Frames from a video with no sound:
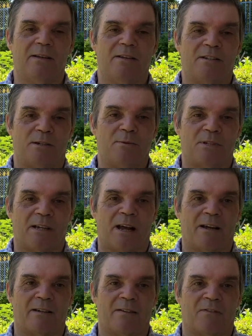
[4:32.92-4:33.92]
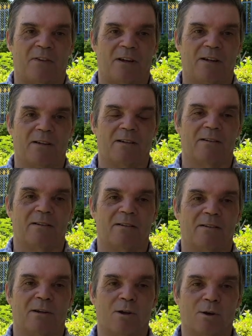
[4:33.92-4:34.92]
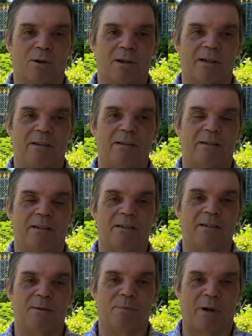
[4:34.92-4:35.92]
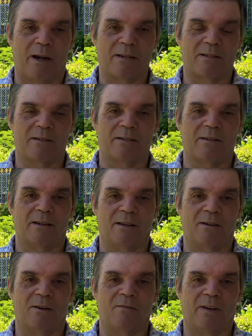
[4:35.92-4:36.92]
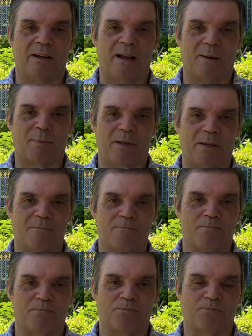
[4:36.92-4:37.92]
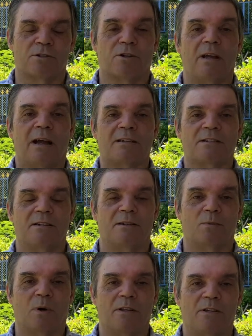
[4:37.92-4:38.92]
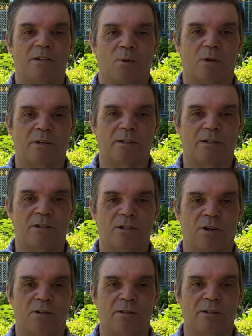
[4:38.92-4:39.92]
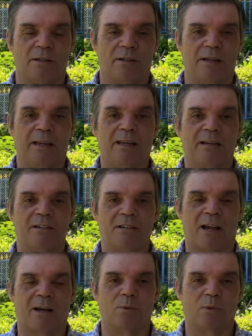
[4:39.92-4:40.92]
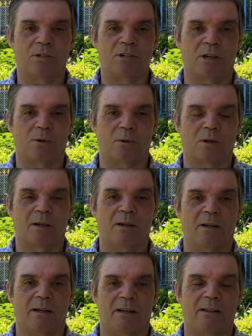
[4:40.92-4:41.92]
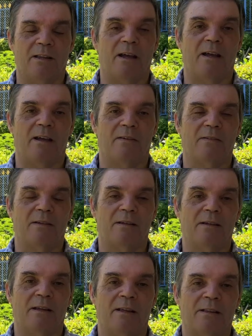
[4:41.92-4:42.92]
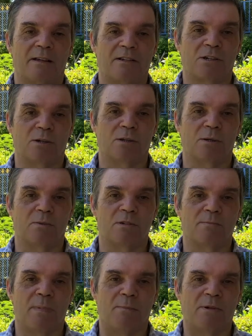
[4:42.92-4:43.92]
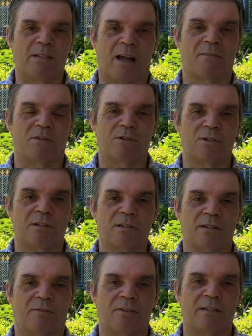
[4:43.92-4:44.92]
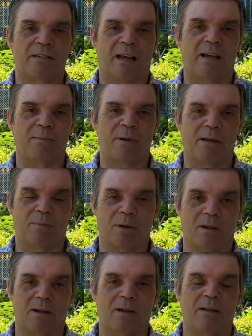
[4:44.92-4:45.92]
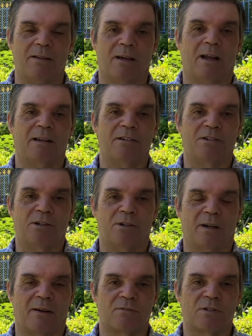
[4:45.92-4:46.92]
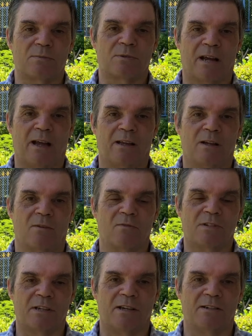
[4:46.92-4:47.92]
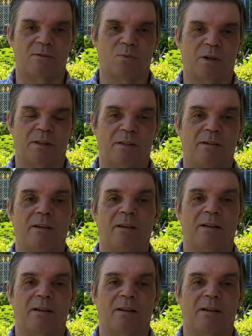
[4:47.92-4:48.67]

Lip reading: she was starting to feel lonely and depressed and not very happy. So he asked her whether she wanted to join the English language school, and there in that school there was maybe 6 different Thai people that at least she could have some Thai conversation with and